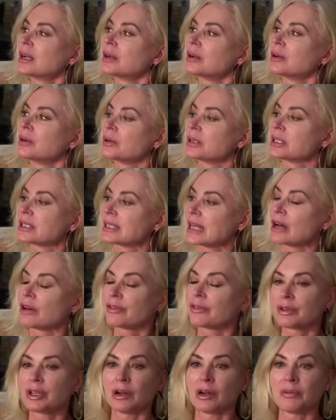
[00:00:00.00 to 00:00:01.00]
who was
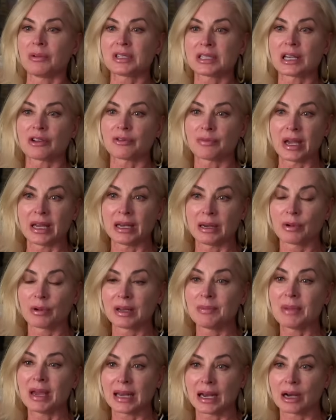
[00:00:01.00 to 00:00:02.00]
self-made, where
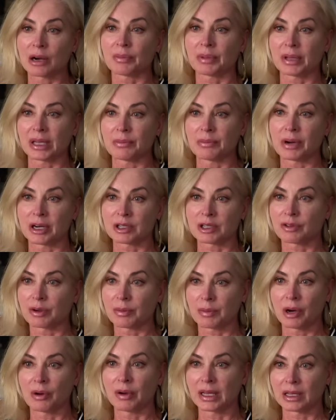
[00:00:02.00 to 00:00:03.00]
he made airplane parts for
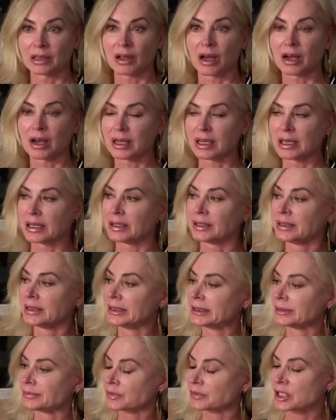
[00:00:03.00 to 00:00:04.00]
Boeing and Lockheed,
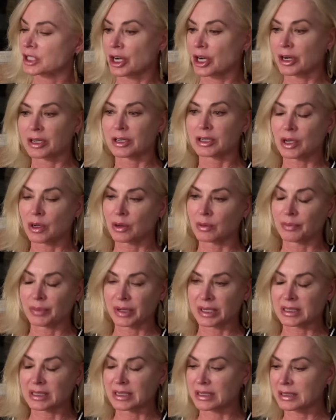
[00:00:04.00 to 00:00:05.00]
started his own
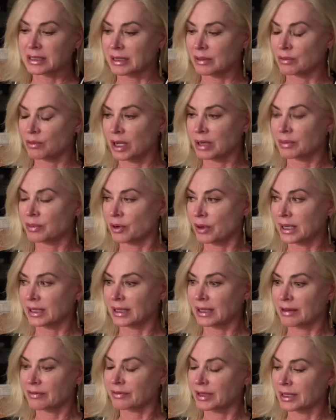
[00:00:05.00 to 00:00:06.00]
business, at one point
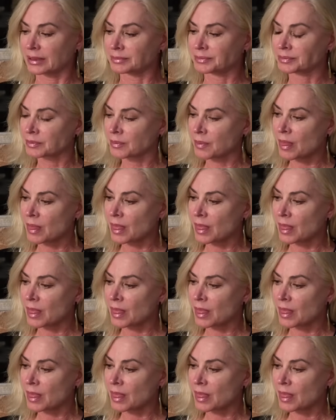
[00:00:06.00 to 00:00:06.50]
left them,